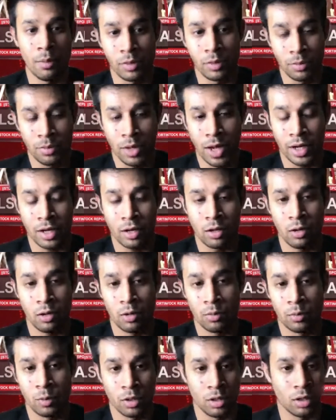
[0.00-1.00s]
back
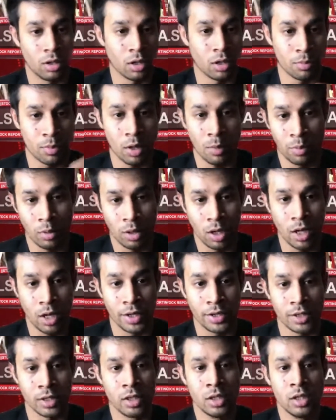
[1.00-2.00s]
home or abroad.
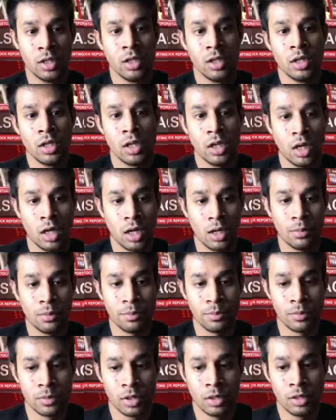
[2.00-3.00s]

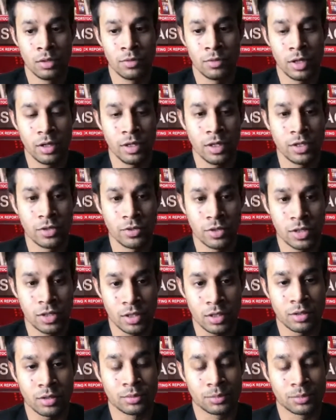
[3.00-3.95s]
Very interesting.